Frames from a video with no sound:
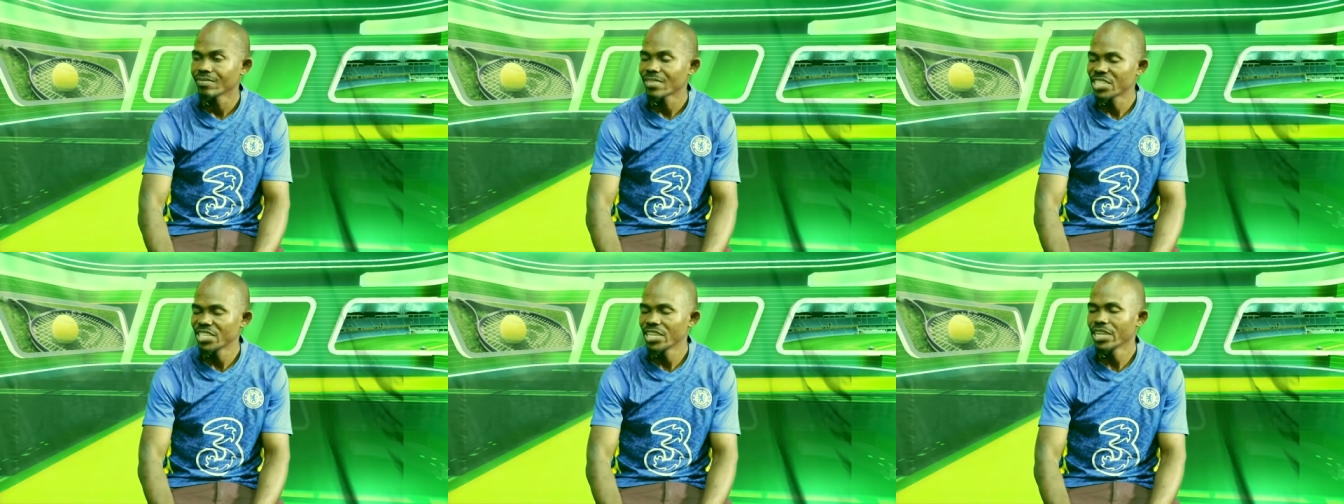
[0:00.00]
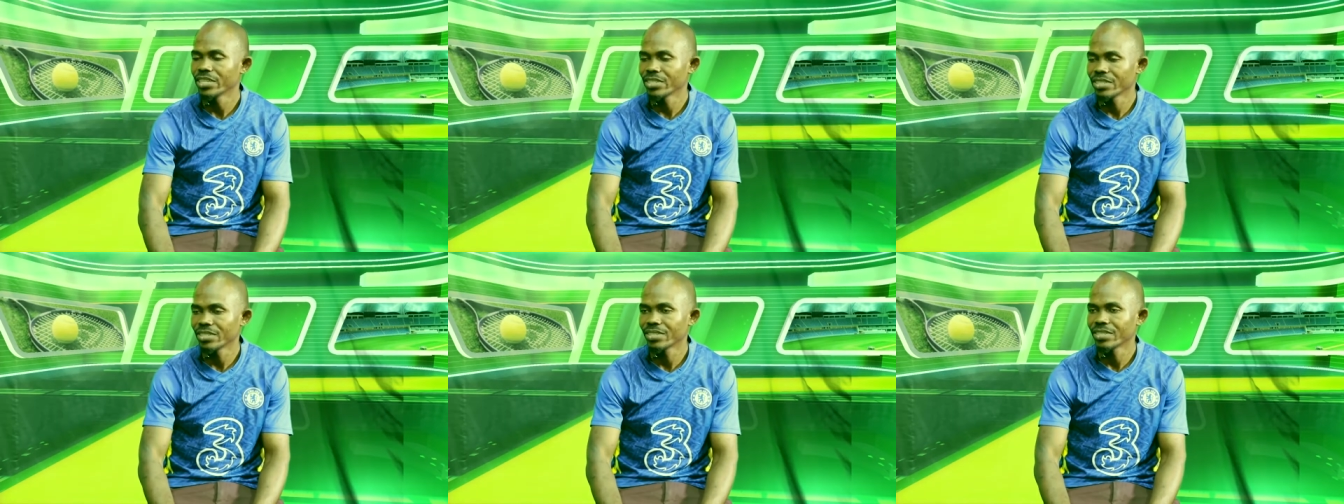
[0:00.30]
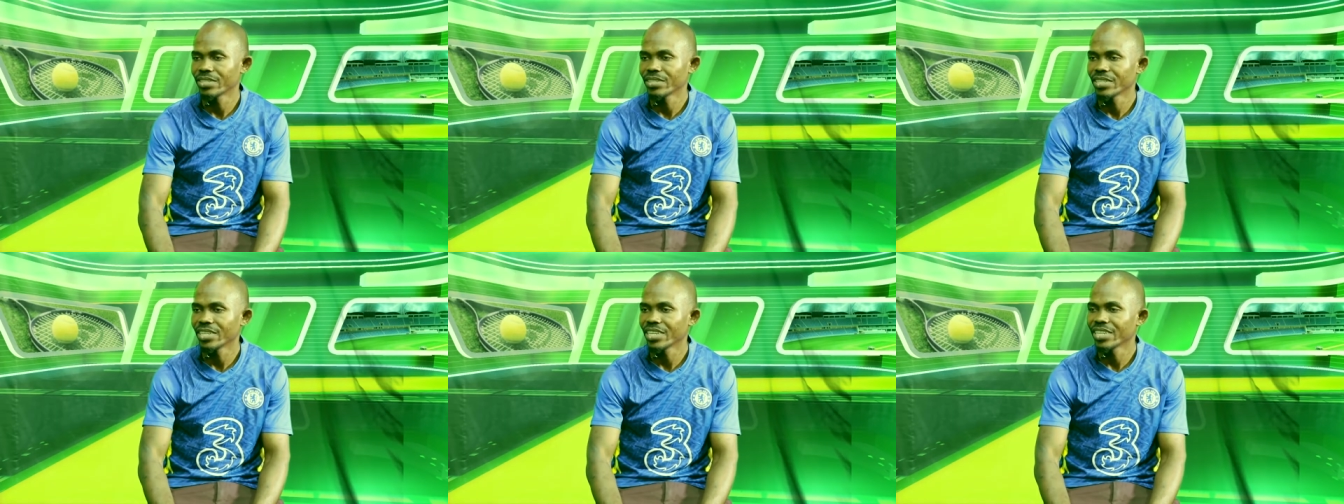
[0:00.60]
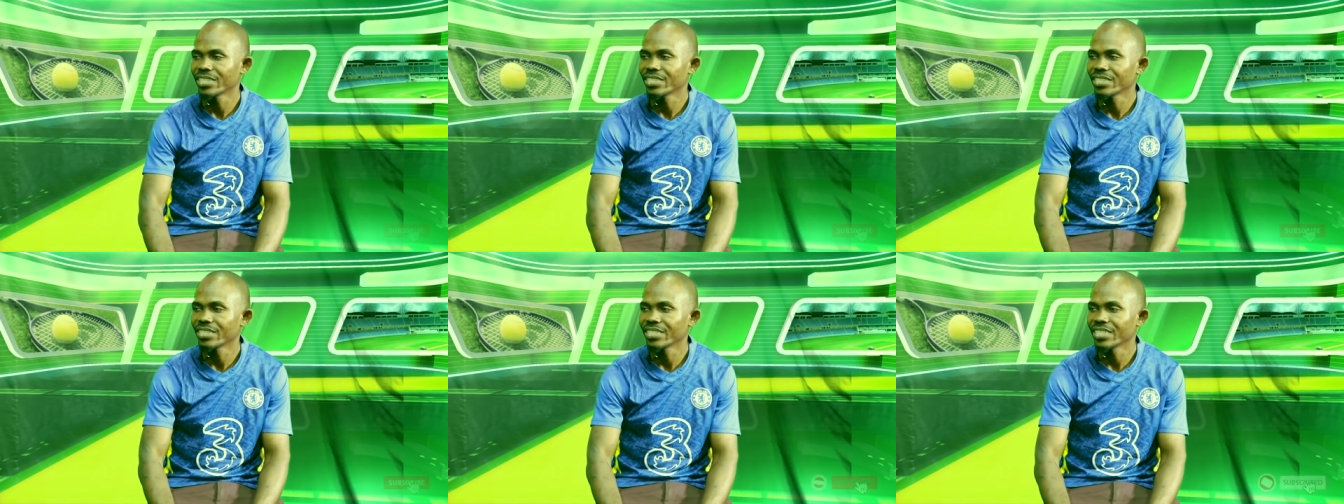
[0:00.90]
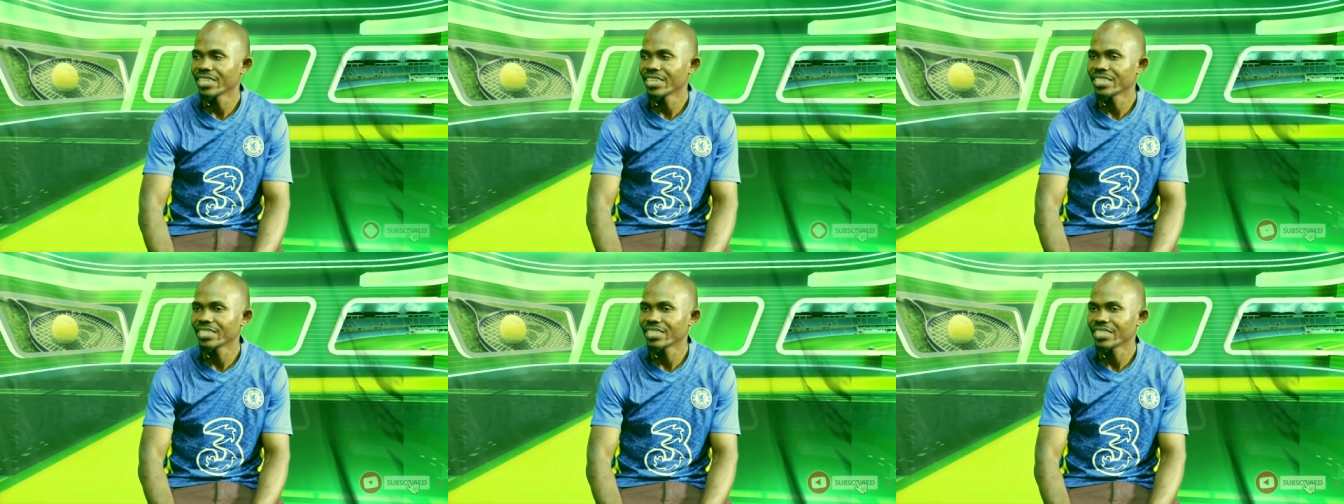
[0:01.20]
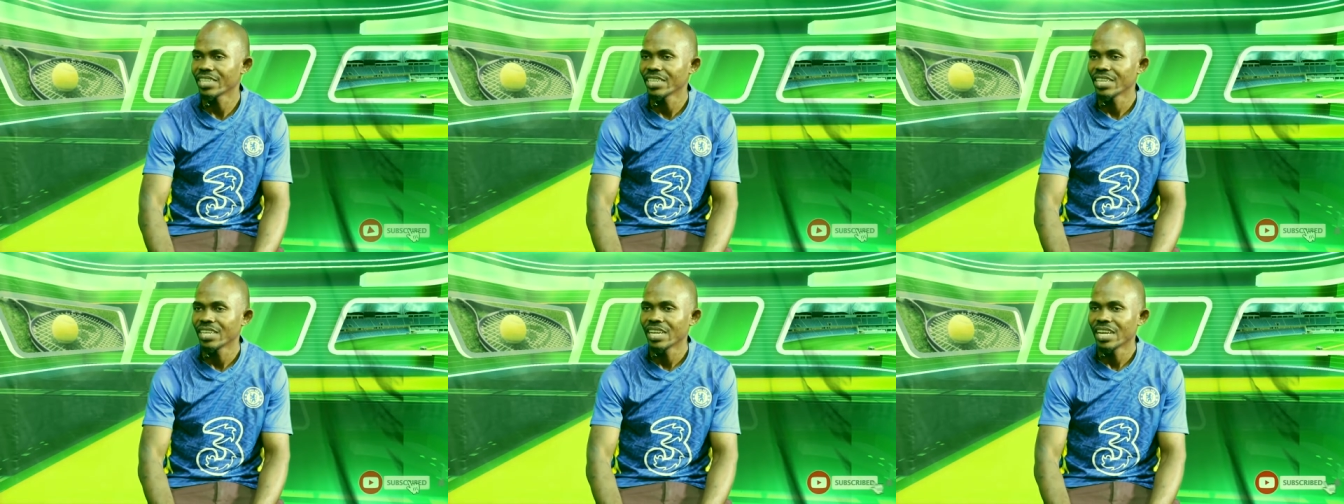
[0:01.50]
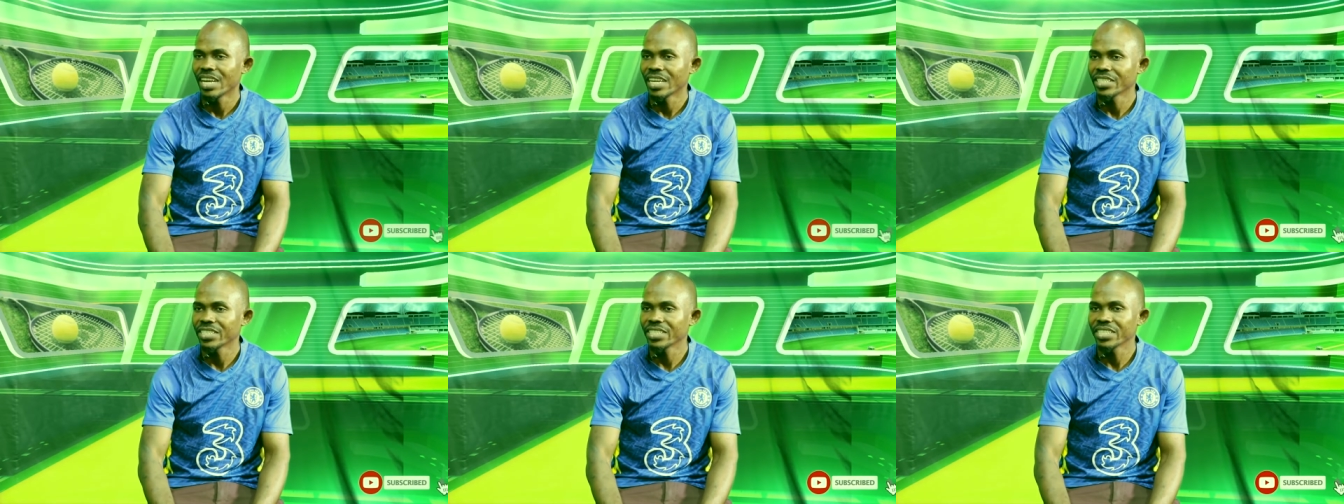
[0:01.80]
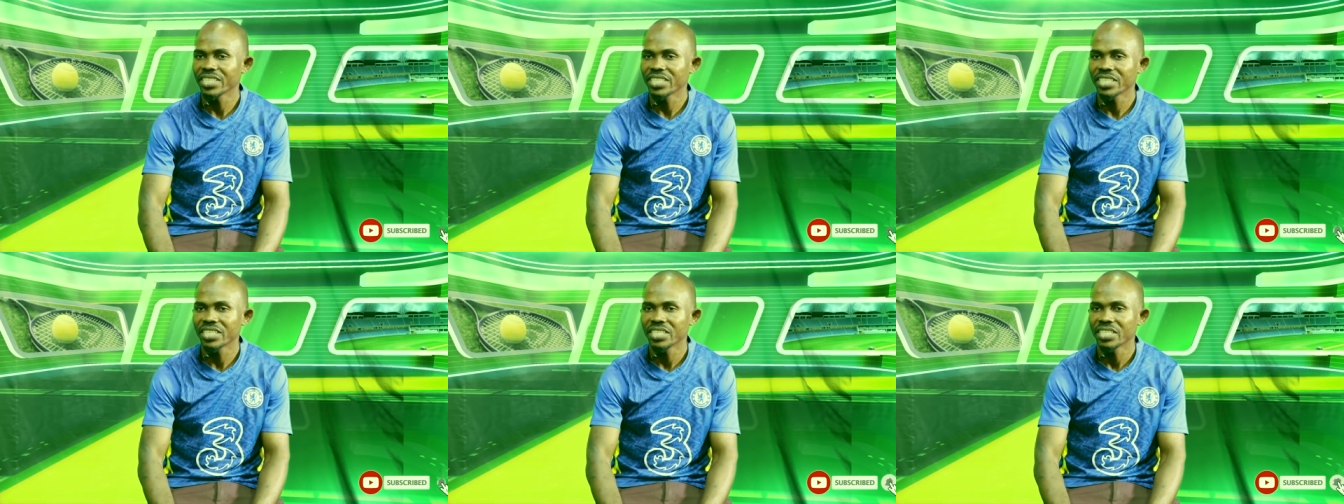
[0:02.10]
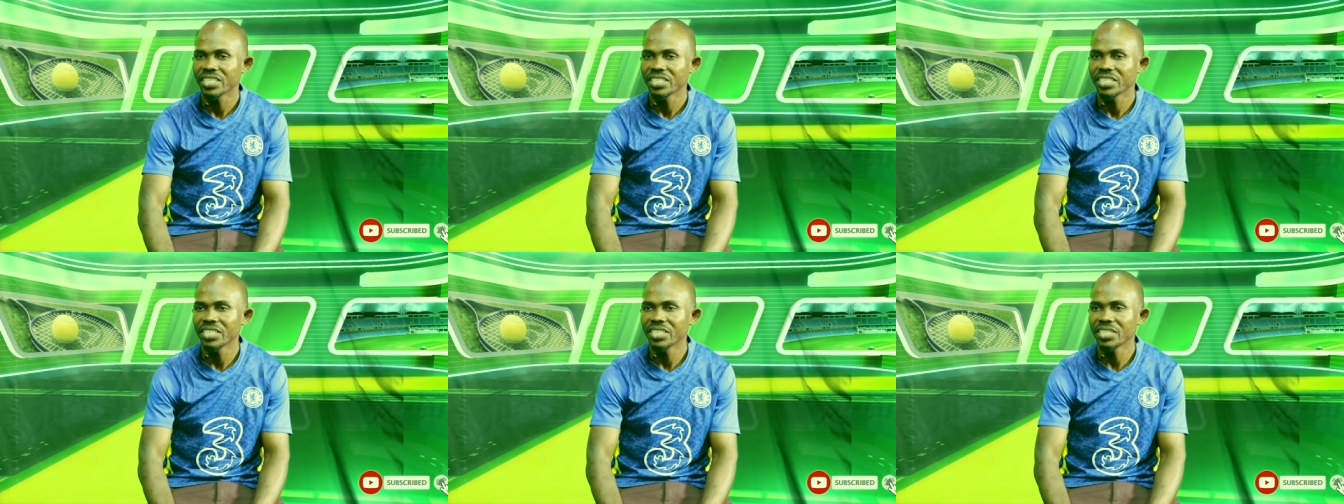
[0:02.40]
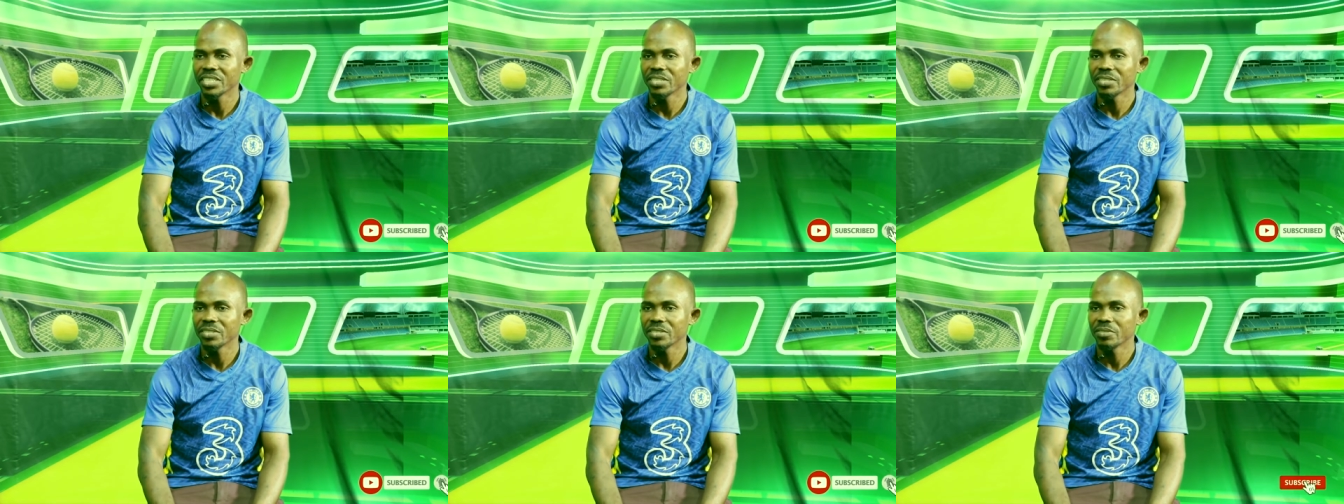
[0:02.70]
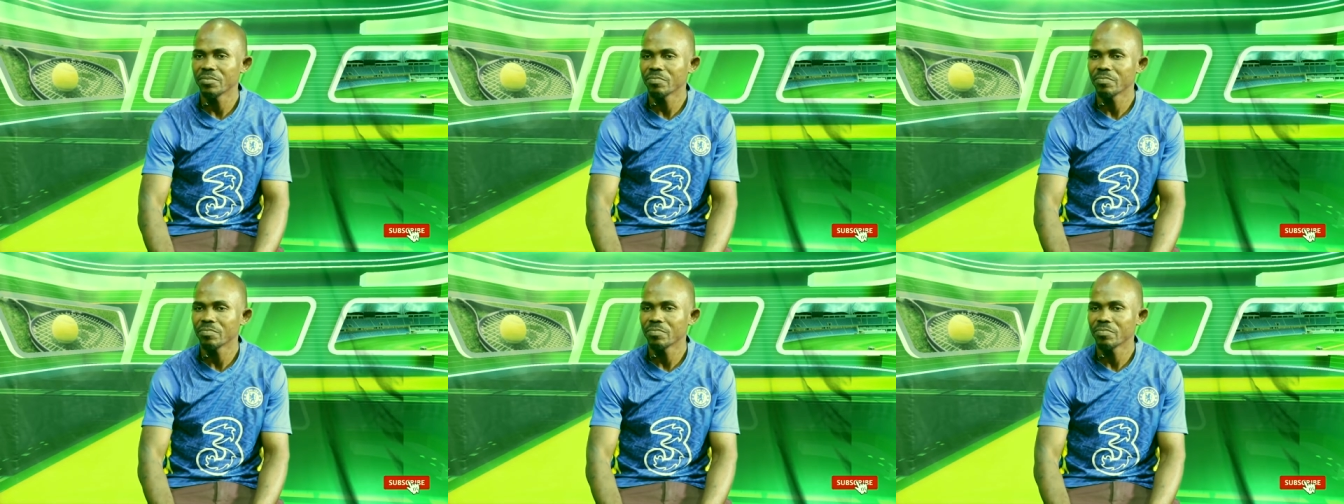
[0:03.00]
Yes, yes, yes. I think the